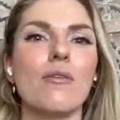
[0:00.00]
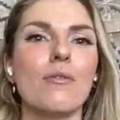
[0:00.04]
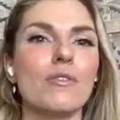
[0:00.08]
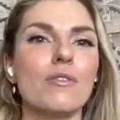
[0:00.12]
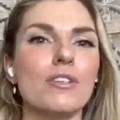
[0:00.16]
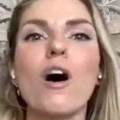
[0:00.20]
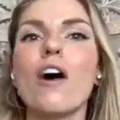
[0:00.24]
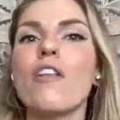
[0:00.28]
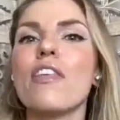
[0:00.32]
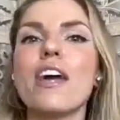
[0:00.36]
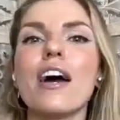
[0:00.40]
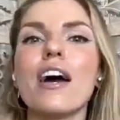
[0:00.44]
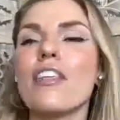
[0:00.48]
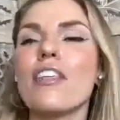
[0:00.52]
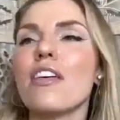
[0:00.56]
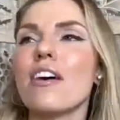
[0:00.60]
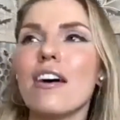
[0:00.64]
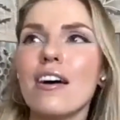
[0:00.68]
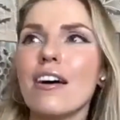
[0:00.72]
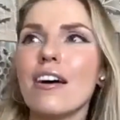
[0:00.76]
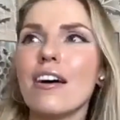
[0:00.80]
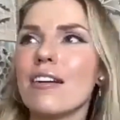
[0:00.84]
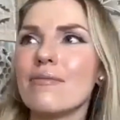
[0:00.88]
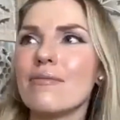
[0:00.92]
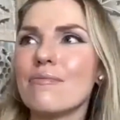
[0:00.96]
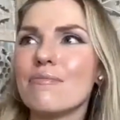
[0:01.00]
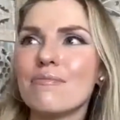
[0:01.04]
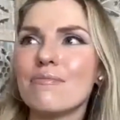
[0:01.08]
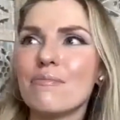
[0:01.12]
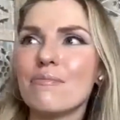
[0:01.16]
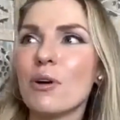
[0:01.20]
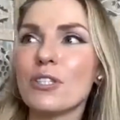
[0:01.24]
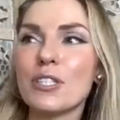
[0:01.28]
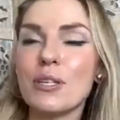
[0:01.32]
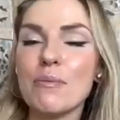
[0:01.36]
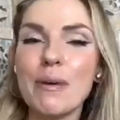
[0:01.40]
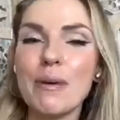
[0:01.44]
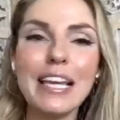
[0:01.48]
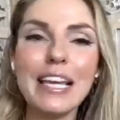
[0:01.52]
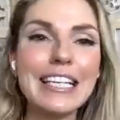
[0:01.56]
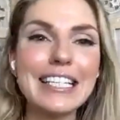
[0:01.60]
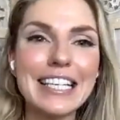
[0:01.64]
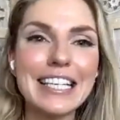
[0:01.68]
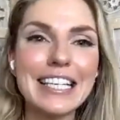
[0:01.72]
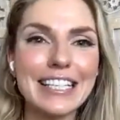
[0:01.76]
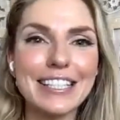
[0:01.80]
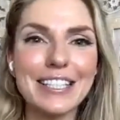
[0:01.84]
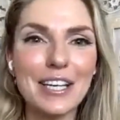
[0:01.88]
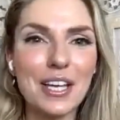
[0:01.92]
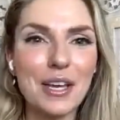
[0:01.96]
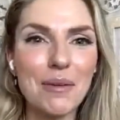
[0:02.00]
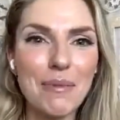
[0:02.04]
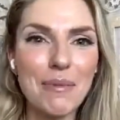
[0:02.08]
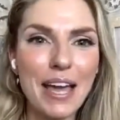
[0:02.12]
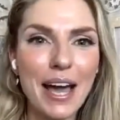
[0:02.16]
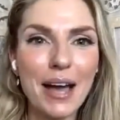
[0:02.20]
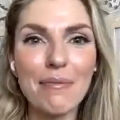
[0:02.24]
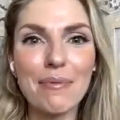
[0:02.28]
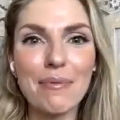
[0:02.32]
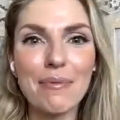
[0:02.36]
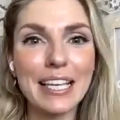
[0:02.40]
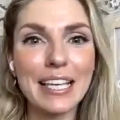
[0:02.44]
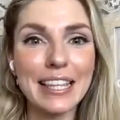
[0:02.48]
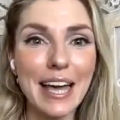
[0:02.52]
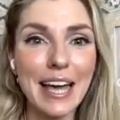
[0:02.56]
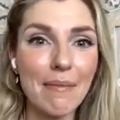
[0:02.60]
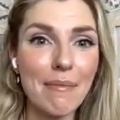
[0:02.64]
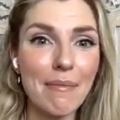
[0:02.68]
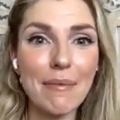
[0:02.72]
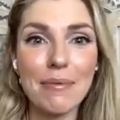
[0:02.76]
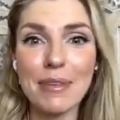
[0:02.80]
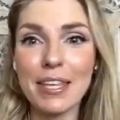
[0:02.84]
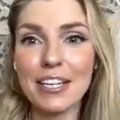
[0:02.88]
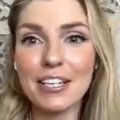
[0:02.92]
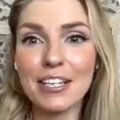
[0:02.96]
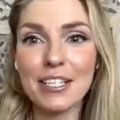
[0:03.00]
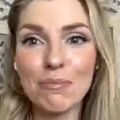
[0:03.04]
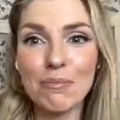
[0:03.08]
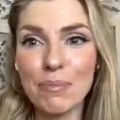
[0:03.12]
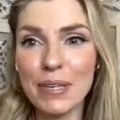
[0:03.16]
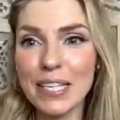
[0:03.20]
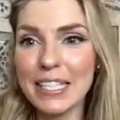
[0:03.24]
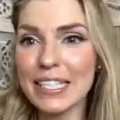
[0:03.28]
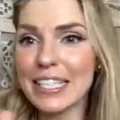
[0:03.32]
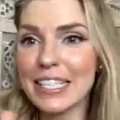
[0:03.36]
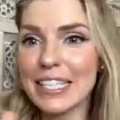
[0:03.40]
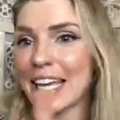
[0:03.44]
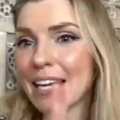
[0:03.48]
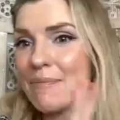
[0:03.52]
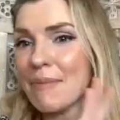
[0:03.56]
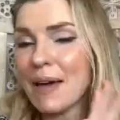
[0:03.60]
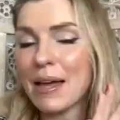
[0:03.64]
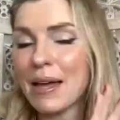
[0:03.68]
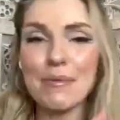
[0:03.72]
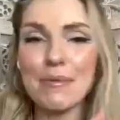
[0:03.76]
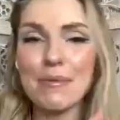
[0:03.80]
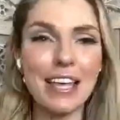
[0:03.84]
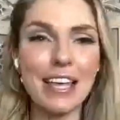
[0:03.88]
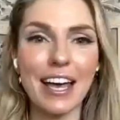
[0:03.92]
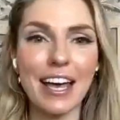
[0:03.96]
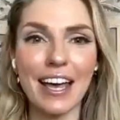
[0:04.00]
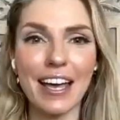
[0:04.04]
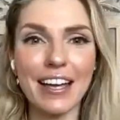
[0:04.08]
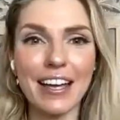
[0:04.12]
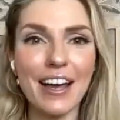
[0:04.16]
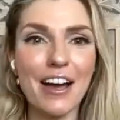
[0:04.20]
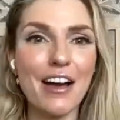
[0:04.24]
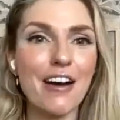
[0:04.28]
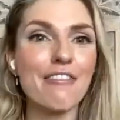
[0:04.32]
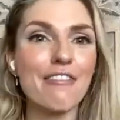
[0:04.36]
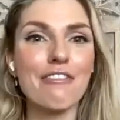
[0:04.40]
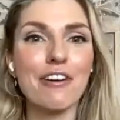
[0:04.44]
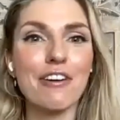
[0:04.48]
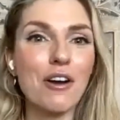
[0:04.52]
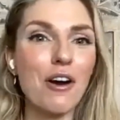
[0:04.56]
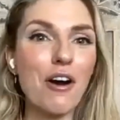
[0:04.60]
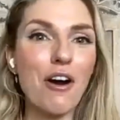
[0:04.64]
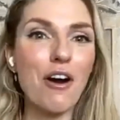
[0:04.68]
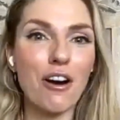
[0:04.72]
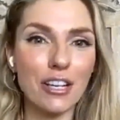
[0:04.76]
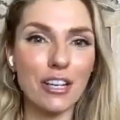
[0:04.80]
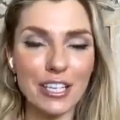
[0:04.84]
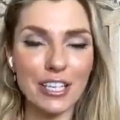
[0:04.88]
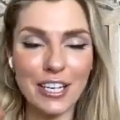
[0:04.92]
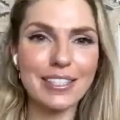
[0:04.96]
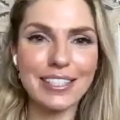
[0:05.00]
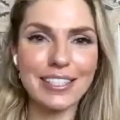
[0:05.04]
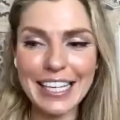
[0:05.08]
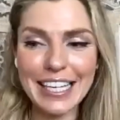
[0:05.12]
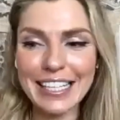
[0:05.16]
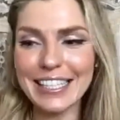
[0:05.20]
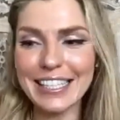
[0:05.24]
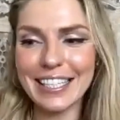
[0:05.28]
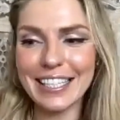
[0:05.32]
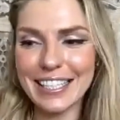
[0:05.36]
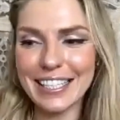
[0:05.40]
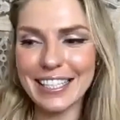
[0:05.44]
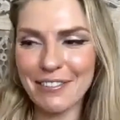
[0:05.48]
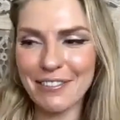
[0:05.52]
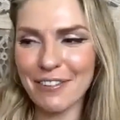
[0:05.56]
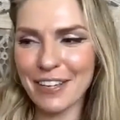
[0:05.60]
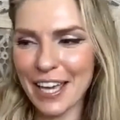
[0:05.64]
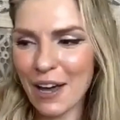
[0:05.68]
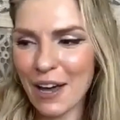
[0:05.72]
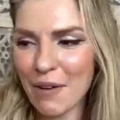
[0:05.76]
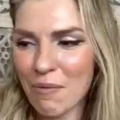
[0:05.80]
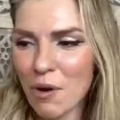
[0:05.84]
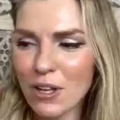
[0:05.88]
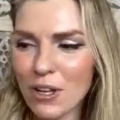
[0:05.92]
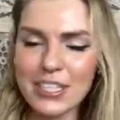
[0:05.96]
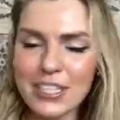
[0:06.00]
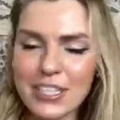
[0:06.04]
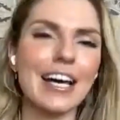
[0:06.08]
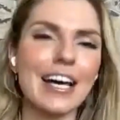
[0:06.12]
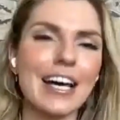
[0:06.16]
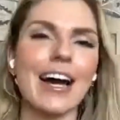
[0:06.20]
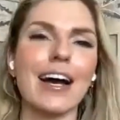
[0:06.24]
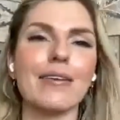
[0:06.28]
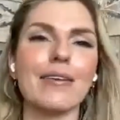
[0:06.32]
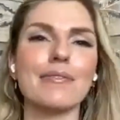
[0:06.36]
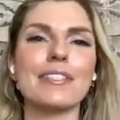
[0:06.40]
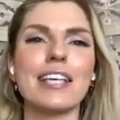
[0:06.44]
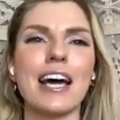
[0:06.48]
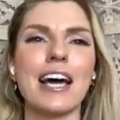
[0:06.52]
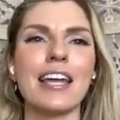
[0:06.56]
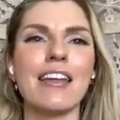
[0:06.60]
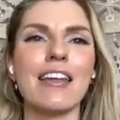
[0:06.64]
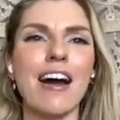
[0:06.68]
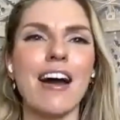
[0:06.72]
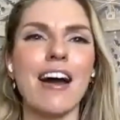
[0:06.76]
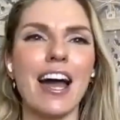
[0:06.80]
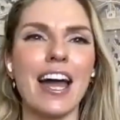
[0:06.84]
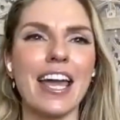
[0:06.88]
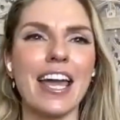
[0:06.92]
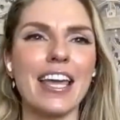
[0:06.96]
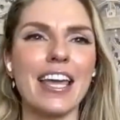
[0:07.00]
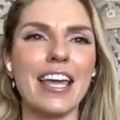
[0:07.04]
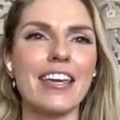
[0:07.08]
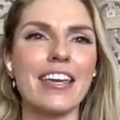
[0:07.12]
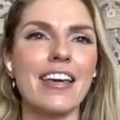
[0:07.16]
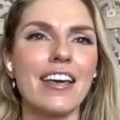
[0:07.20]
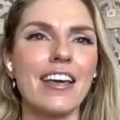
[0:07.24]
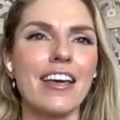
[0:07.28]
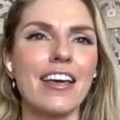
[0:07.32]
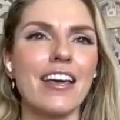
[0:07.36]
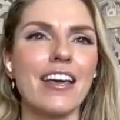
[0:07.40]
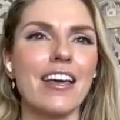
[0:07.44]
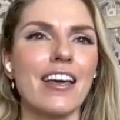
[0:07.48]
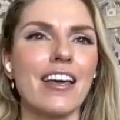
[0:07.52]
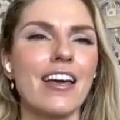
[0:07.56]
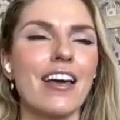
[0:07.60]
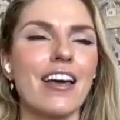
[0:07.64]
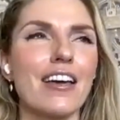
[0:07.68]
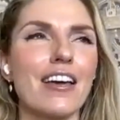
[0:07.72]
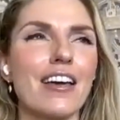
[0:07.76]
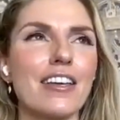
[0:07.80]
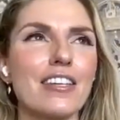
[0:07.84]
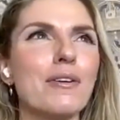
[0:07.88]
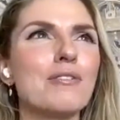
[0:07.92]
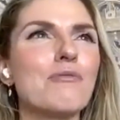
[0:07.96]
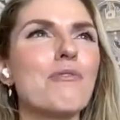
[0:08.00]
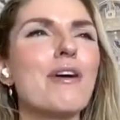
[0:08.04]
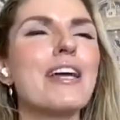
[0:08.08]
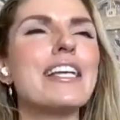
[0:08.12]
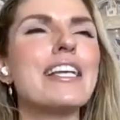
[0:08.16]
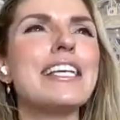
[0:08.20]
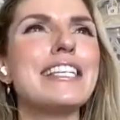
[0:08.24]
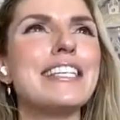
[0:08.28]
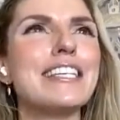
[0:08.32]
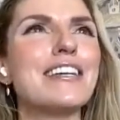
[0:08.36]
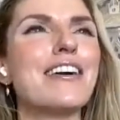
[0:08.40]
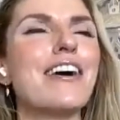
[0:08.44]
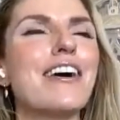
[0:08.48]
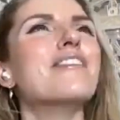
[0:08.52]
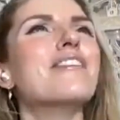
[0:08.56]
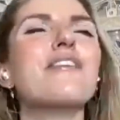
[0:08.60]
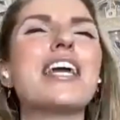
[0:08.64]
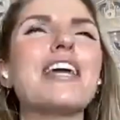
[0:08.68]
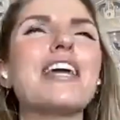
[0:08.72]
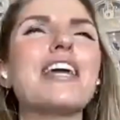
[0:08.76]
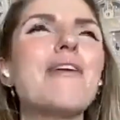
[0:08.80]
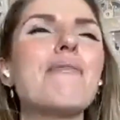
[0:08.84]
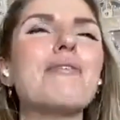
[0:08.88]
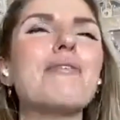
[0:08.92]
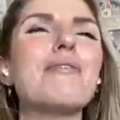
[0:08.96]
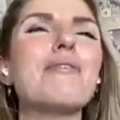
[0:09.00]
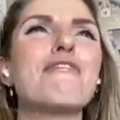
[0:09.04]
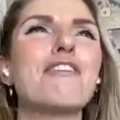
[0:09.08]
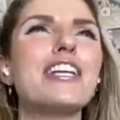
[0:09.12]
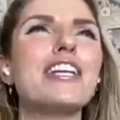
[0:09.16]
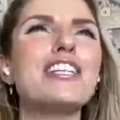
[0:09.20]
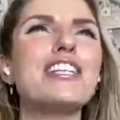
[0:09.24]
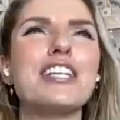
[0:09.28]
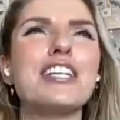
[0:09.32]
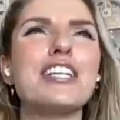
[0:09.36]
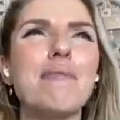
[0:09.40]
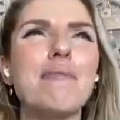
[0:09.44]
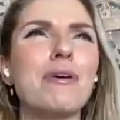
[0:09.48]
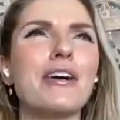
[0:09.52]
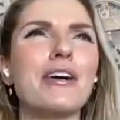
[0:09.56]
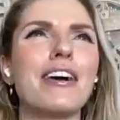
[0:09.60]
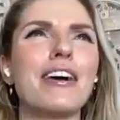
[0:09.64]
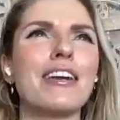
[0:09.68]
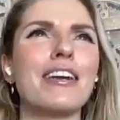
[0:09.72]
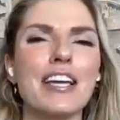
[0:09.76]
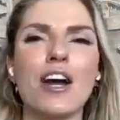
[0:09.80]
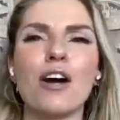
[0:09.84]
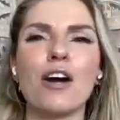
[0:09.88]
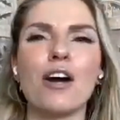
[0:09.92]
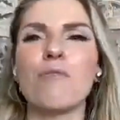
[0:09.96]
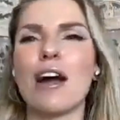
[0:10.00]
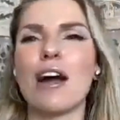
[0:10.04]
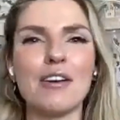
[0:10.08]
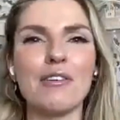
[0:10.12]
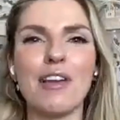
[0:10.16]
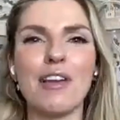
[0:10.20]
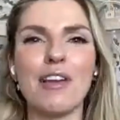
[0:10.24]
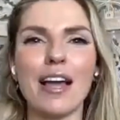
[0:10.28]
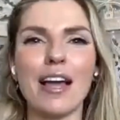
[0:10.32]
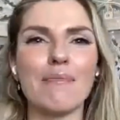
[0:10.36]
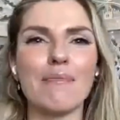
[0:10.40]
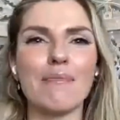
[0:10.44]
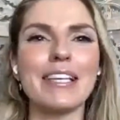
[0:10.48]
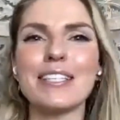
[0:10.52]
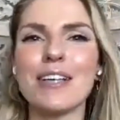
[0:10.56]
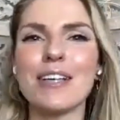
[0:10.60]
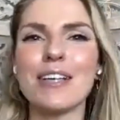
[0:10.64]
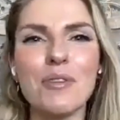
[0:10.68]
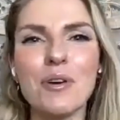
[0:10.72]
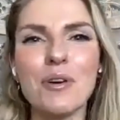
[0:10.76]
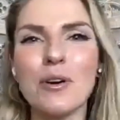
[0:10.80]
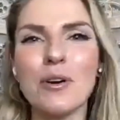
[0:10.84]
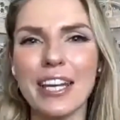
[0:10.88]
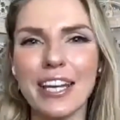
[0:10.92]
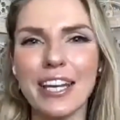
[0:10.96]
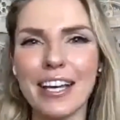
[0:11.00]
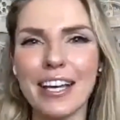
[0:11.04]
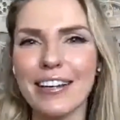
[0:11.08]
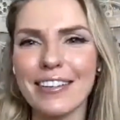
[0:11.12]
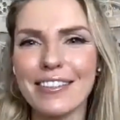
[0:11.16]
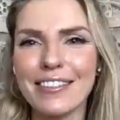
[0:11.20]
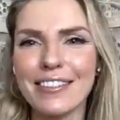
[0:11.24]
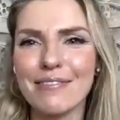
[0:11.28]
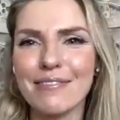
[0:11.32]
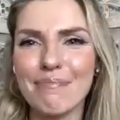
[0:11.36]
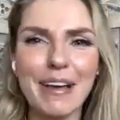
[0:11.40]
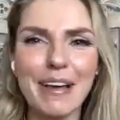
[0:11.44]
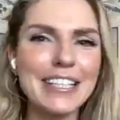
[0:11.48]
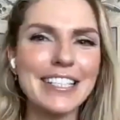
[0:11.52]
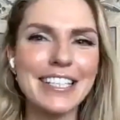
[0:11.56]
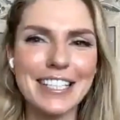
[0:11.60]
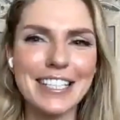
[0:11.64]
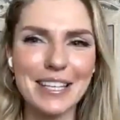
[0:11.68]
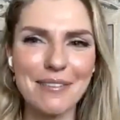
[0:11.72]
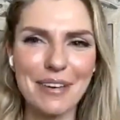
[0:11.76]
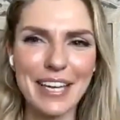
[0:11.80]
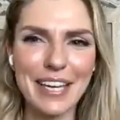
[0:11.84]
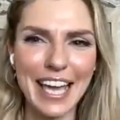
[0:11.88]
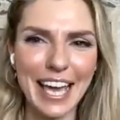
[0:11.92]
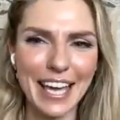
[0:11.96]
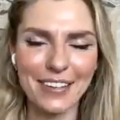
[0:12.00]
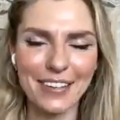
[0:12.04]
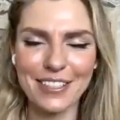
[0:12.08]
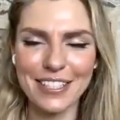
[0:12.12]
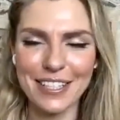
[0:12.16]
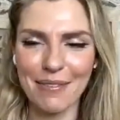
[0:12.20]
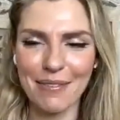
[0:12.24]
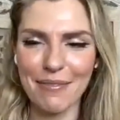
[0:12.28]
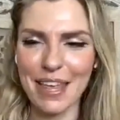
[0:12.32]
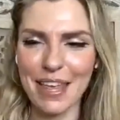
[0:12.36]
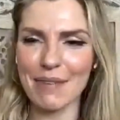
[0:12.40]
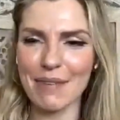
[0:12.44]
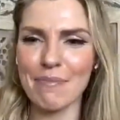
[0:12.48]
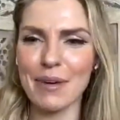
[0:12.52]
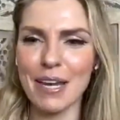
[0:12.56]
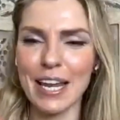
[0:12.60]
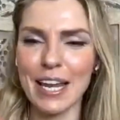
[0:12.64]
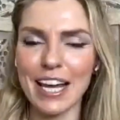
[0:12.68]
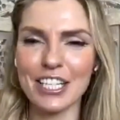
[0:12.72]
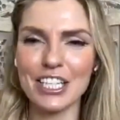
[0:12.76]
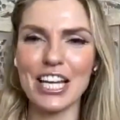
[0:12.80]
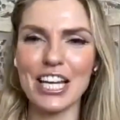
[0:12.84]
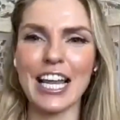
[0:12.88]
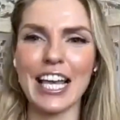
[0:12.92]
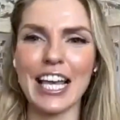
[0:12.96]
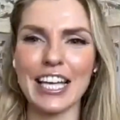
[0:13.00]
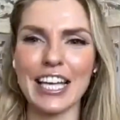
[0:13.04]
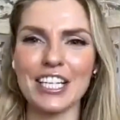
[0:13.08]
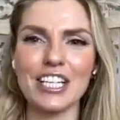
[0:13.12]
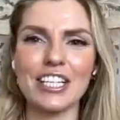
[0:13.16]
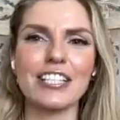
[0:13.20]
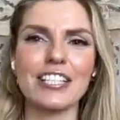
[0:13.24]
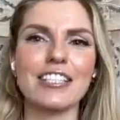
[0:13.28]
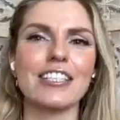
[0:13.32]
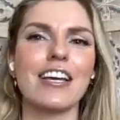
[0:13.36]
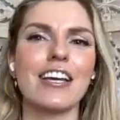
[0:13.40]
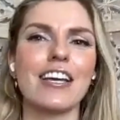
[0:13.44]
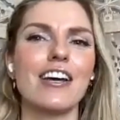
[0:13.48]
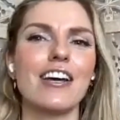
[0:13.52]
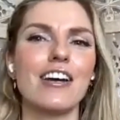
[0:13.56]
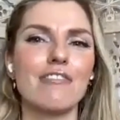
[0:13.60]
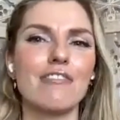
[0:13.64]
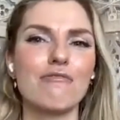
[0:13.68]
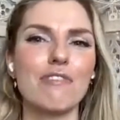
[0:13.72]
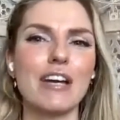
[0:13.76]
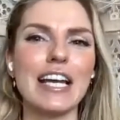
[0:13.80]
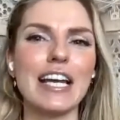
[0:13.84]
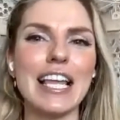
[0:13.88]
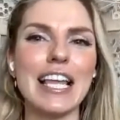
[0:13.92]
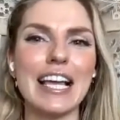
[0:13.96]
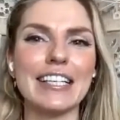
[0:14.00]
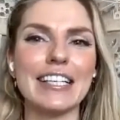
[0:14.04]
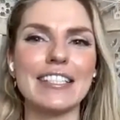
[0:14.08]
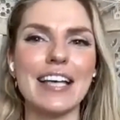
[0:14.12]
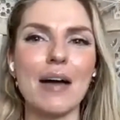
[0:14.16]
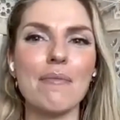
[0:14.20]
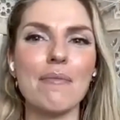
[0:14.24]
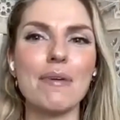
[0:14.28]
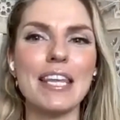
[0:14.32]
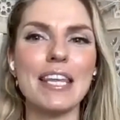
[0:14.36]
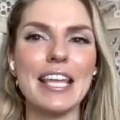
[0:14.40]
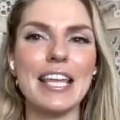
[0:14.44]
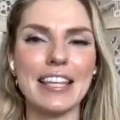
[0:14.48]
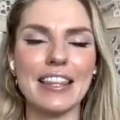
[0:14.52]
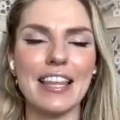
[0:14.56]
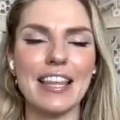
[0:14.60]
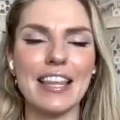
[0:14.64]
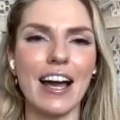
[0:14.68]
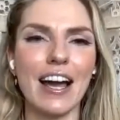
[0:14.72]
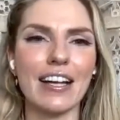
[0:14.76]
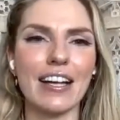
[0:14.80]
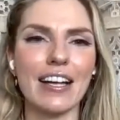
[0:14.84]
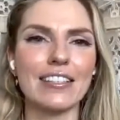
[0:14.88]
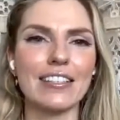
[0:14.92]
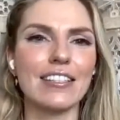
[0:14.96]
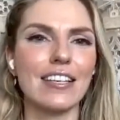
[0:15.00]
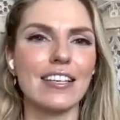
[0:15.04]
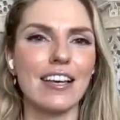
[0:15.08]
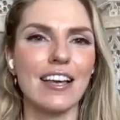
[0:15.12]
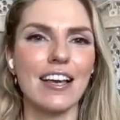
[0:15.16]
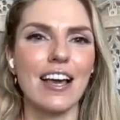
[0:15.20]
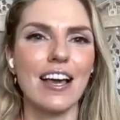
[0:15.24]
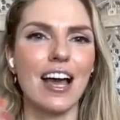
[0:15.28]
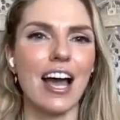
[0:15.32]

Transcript: What are the other possibilities that could be happening there? Maybe they're just busy. Maybe they forgot. It's easy to forget WhatsApps. And I was ready to not give up on the friendship, but think, oh, they don't like me, so I'm not going to message them again or something. But actually just really examining that.